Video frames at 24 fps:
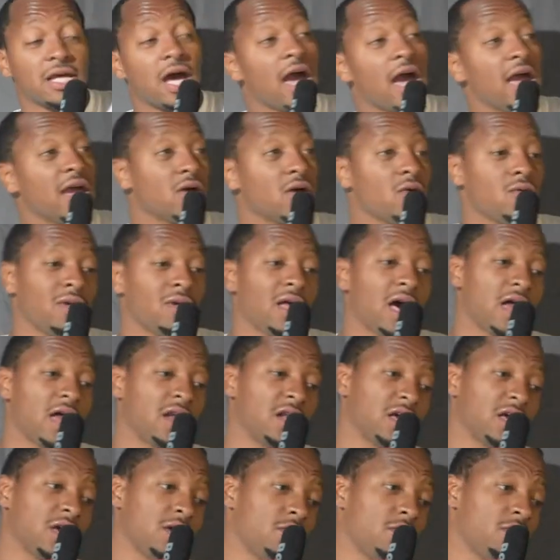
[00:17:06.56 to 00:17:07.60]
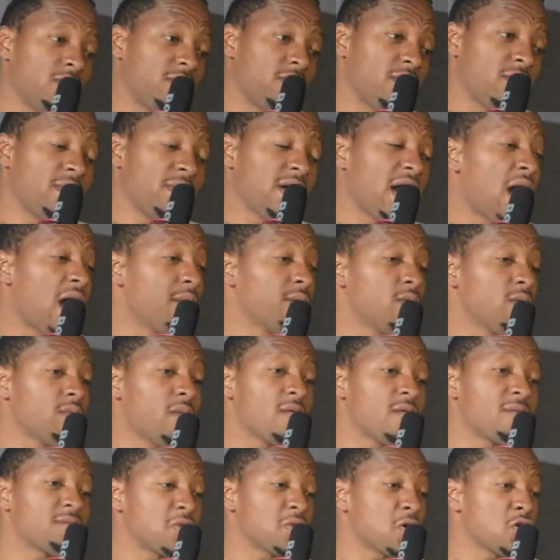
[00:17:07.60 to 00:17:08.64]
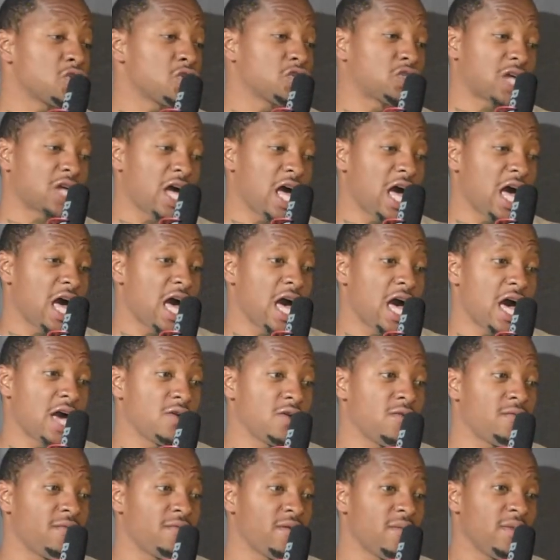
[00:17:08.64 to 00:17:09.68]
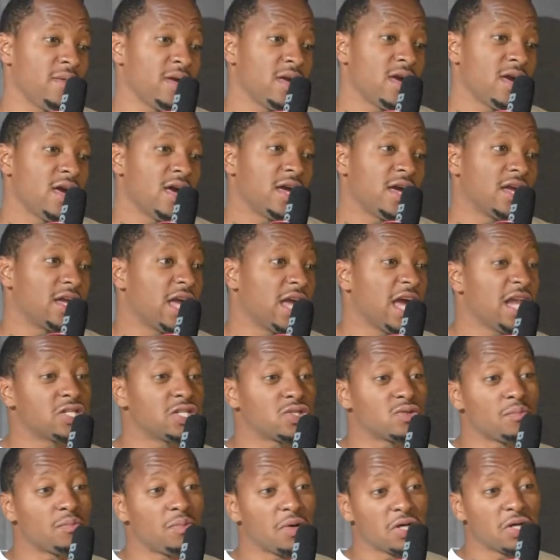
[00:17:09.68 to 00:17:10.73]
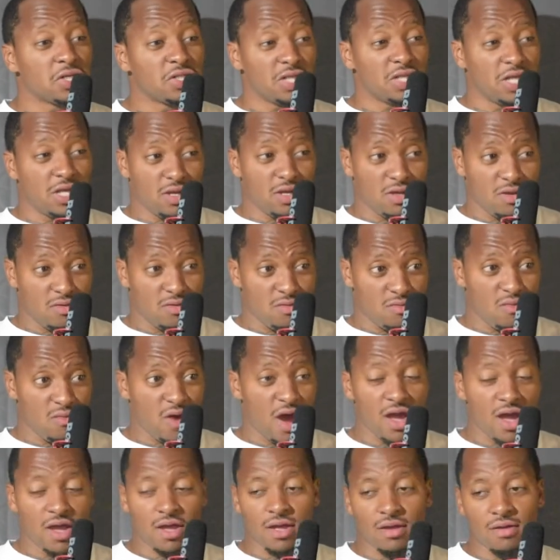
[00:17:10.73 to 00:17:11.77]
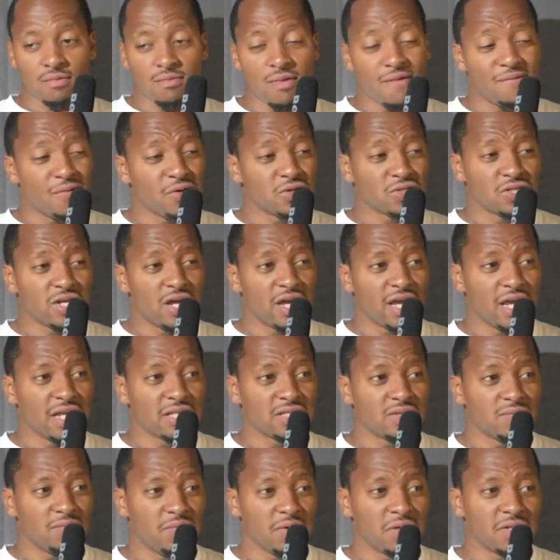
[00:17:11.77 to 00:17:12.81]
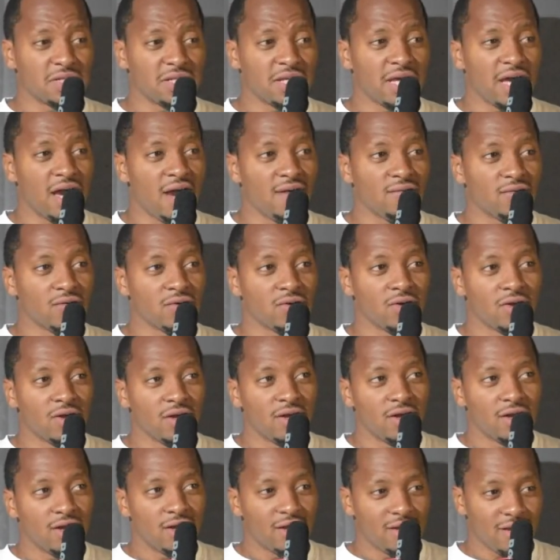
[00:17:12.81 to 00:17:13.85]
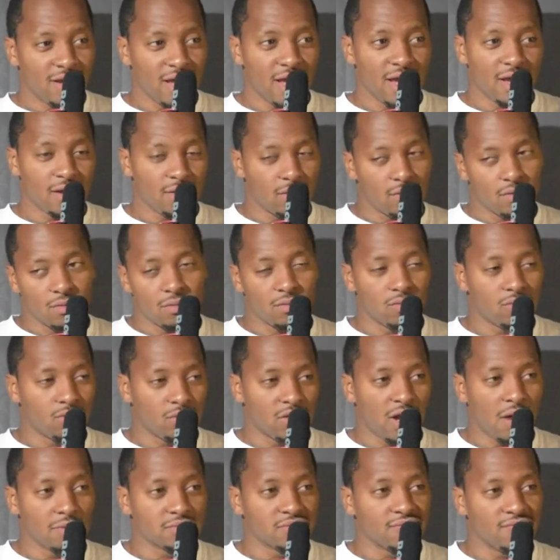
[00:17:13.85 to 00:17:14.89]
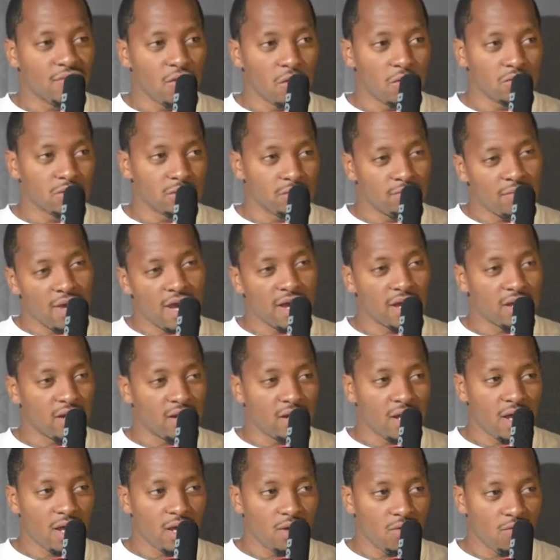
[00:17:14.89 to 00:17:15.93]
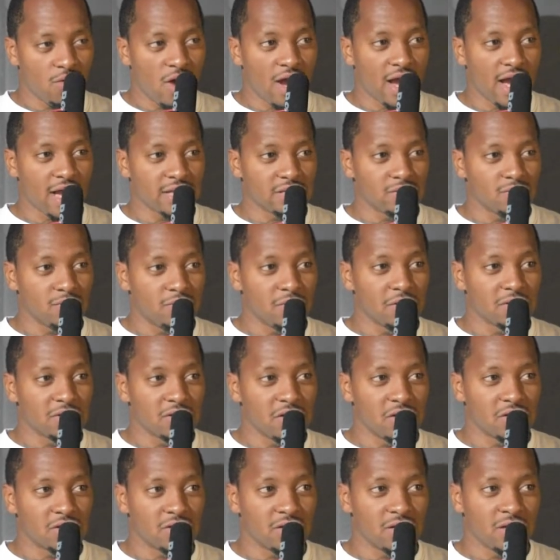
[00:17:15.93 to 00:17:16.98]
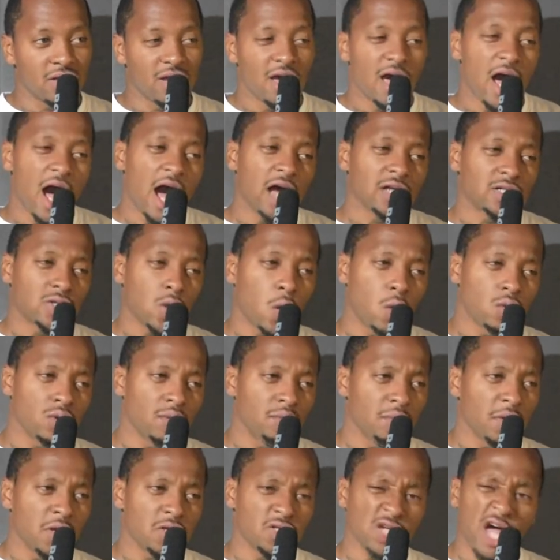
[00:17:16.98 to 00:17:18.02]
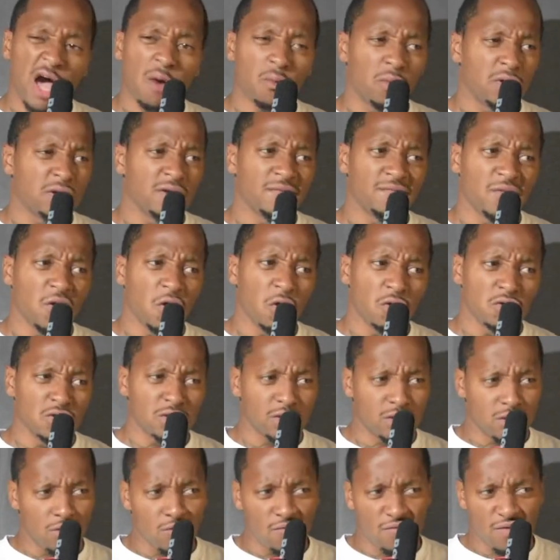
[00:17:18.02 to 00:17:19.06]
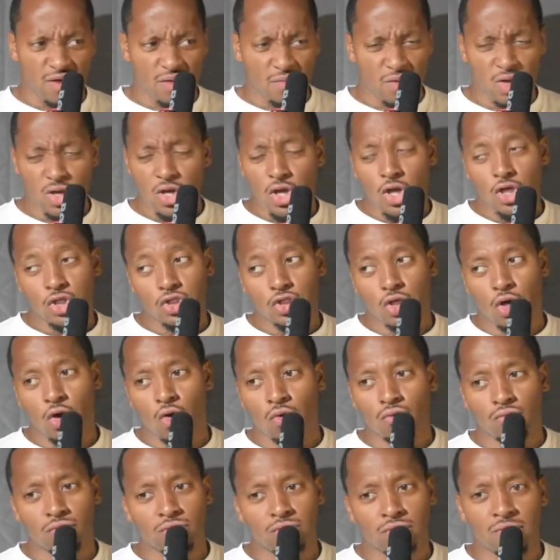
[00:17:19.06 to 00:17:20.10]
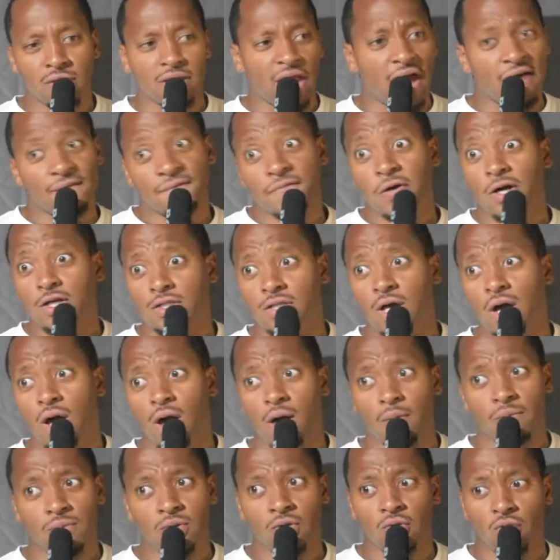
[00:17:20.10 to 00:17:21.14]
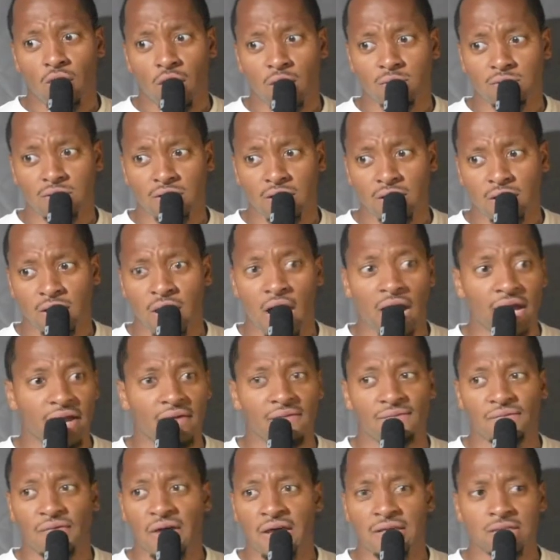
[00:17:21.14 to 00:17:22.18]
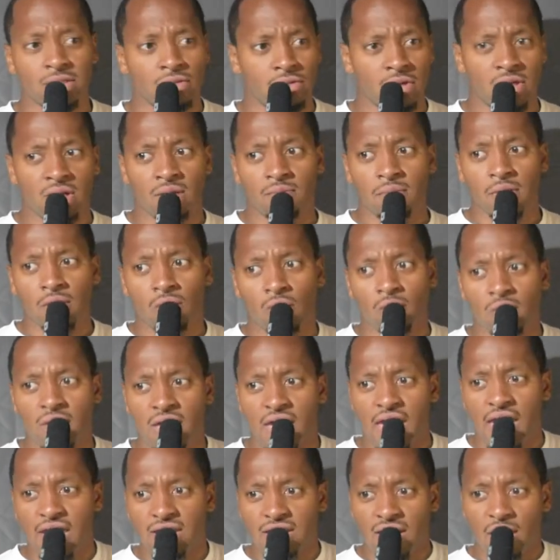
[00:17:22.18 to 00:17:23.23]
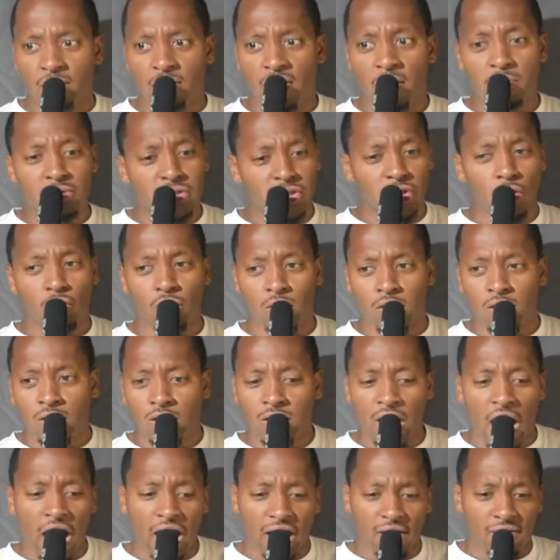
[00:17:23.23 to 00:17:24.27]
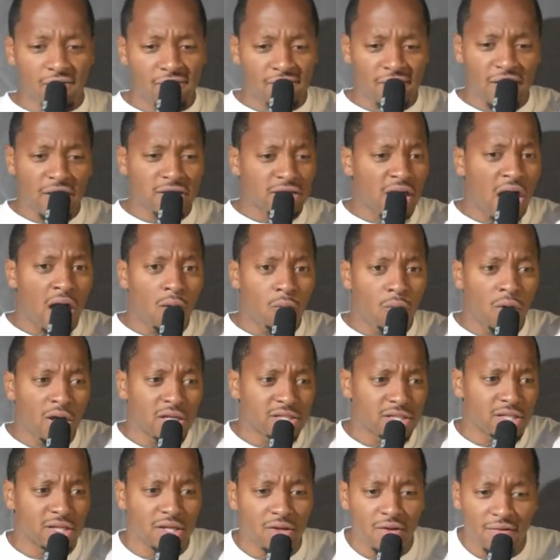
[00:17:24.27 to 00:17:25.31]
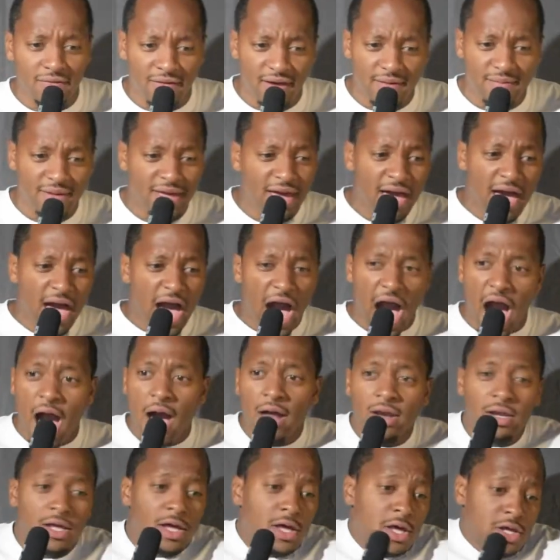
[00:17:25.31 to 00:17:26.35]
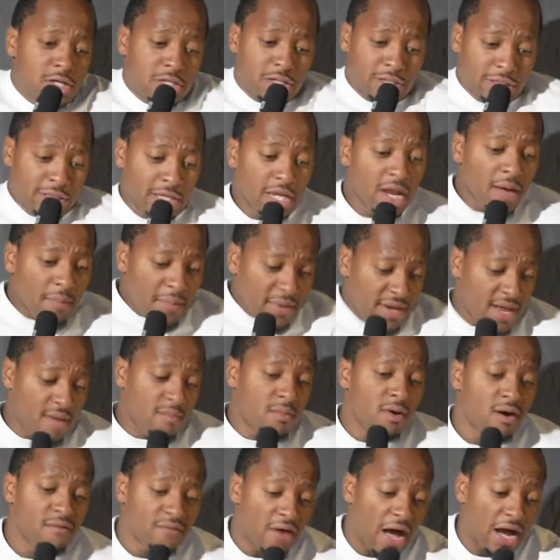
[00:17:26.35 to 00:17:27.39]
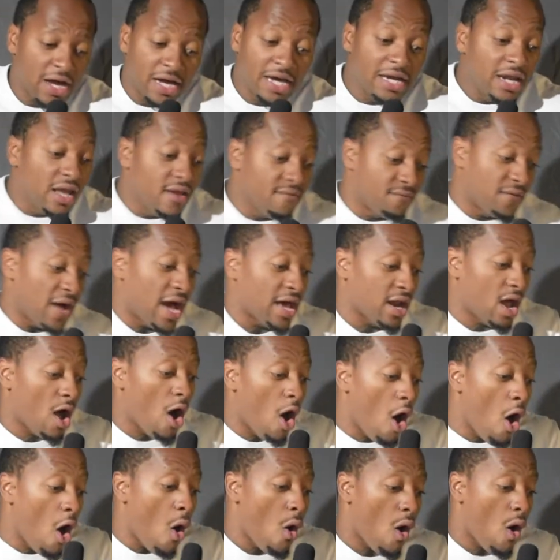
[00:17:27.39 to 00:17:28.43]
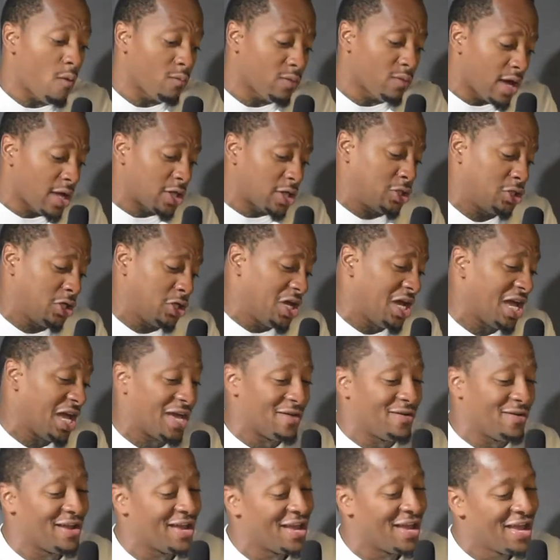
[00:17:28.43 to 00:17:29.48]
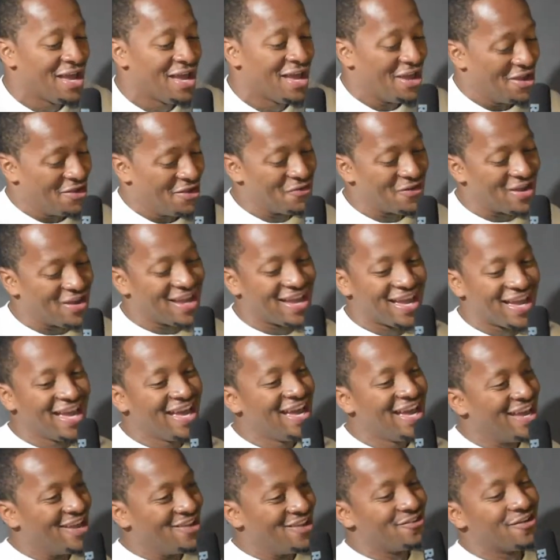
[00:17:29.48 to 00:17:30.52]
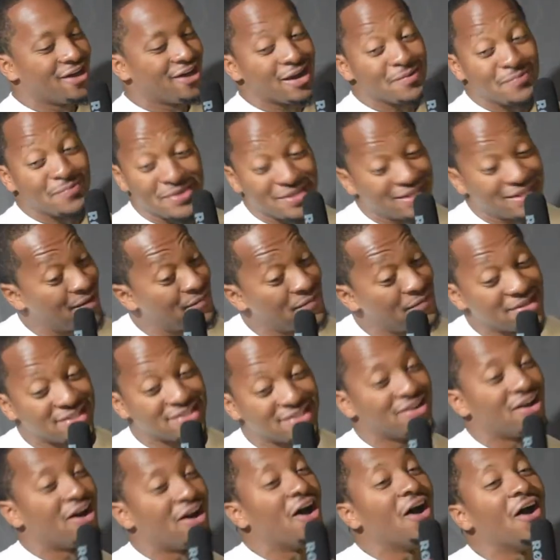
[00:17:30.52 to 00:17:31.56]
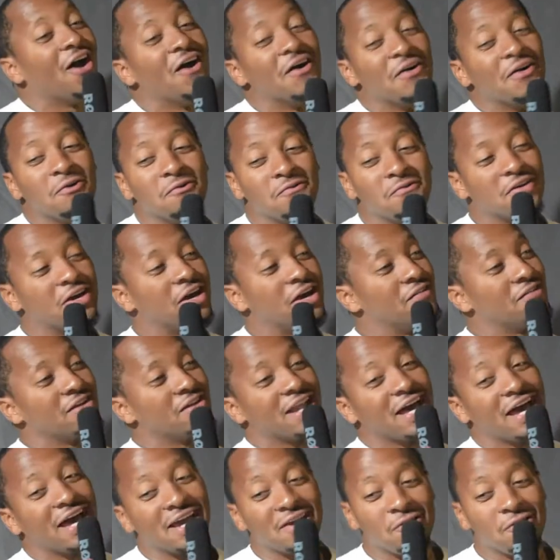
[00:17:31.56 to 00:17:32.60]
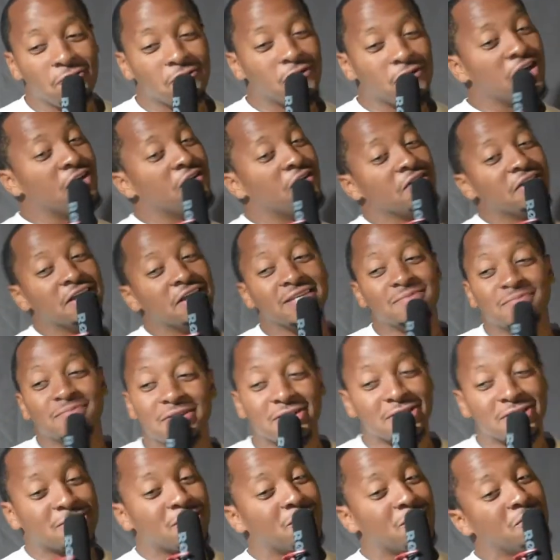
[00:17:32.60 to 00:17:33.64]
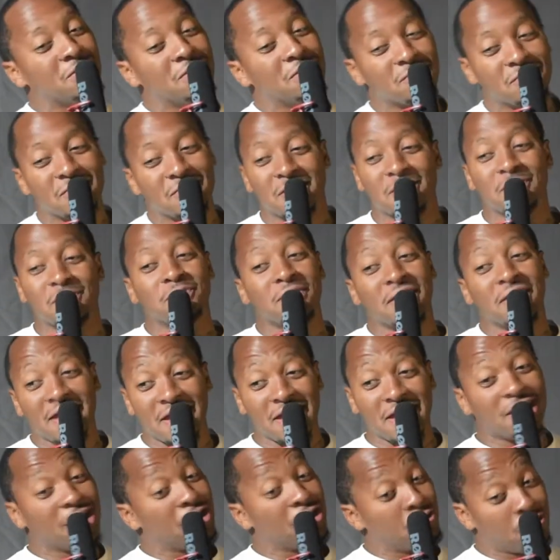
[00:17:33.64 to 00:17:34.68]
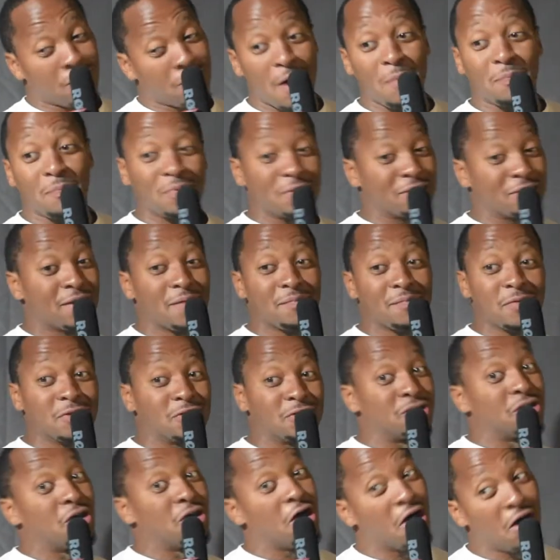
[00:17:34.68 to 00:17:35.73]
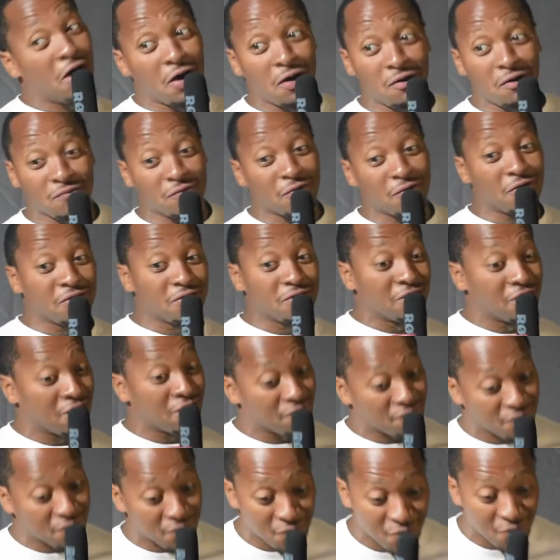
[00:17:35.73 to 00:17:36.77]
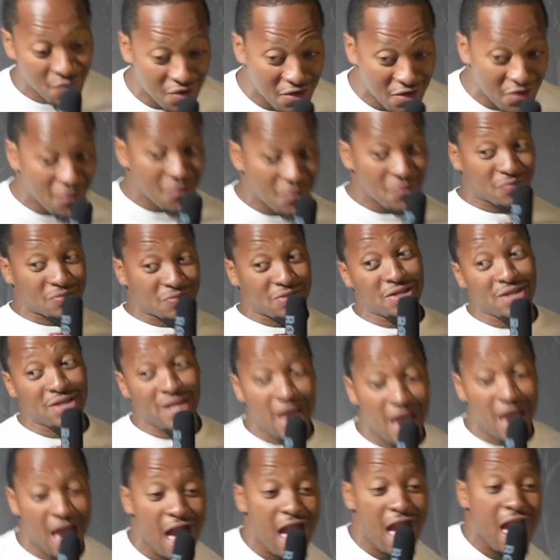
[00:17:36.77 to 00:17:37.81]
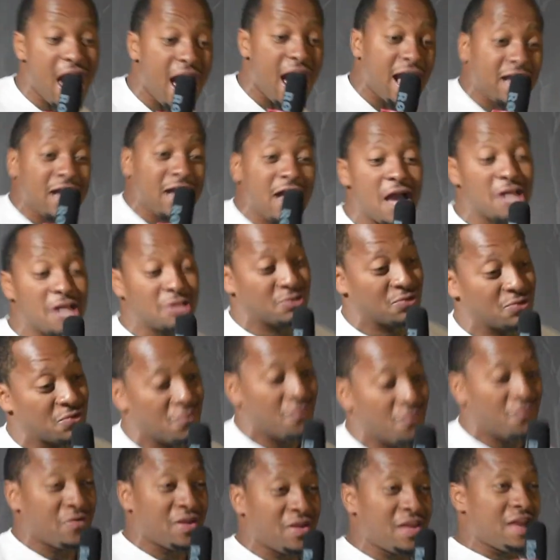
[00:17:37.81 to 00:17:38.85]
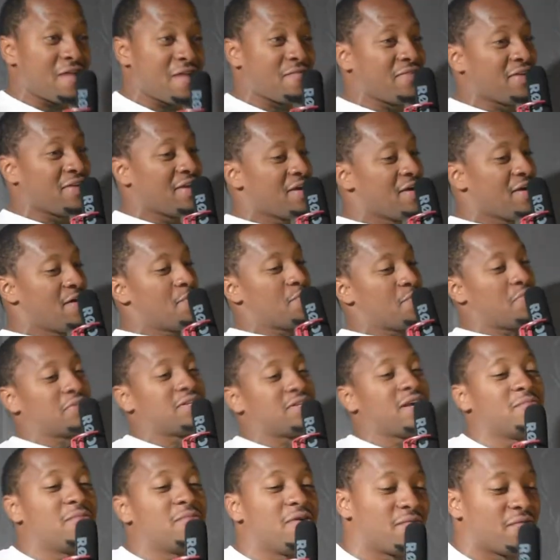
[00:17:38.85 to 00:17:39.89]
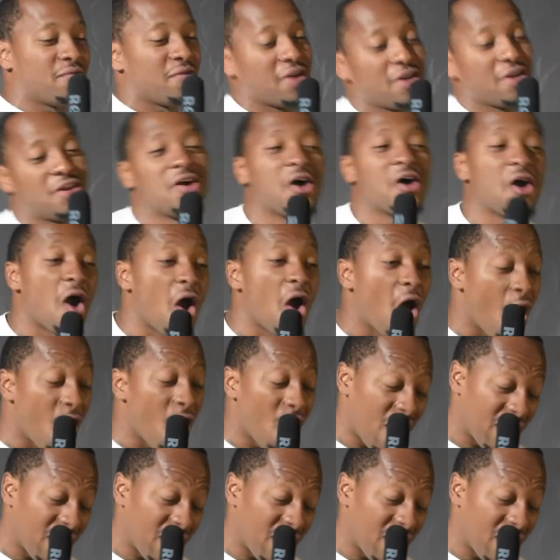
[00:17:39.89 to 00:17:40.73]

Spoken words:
I ain't gonna lie, nigga. You feel me? I remember my first time, you feel me, getting some pussy, right? My first time getting some pussy ever. Like, when I was a virgin back in the day, you know, I got some pussy and shit. I told the bitch I wasn't a virgin, you feel me? So I fucked up, you know what I'm saying? I confessed in the middle of me hitting that, it was so good, I confessed I wasn't, you feel me? I slid up in that motherfucker, I couldn't even find a hole. I'm like, shit, you gotta put that bitch in the hole, you feel me? Like, you feel me, this bitch so motherfucking big, you gotta put that bitch in the hole for a nigga, for real. She's like, I got you, feel me? Put that motherfucker in the hole.